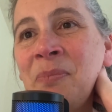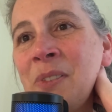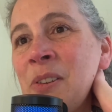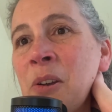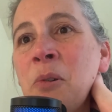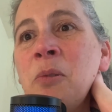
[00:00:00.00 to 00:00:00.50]

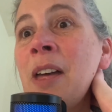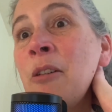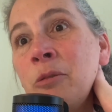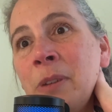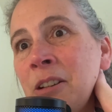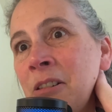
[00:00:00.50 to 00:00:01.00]
So that
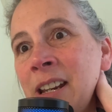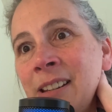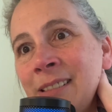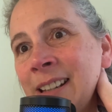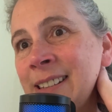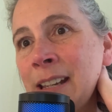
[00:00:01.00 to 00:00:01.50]
would be a great
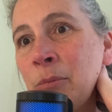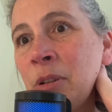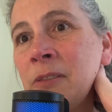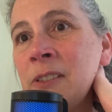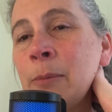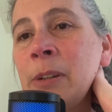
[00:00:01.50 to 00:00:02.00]
example
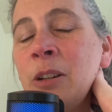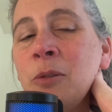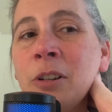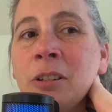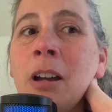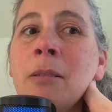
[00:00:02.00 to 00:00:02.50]
of somebody who
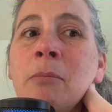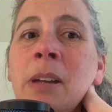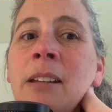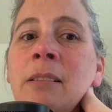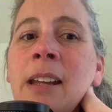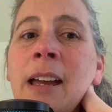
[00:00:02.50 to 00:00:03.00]
could come
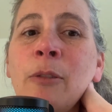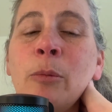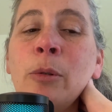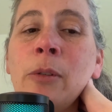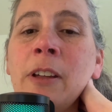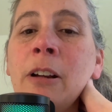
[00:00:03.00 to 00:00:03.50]
and have a
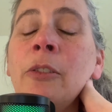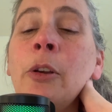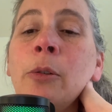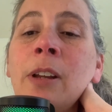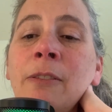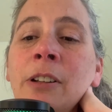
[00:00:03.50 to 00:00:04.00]
booth there. So
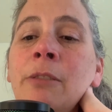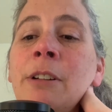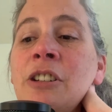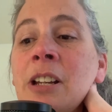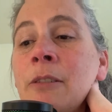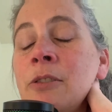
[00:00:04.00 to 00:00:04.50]
definitely
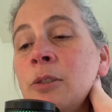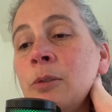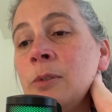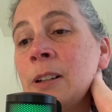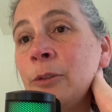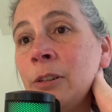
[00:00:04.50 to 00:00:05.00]
reaching out to
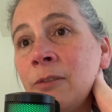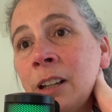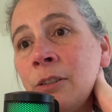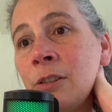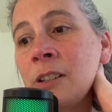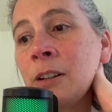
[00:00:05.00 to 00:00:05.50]
different
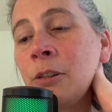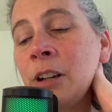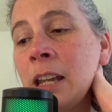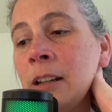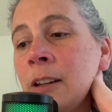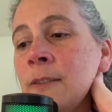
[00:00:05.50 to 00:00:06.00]
vendors and
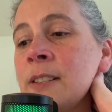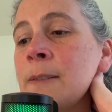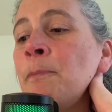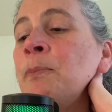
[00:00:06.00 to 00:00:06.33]
creatives.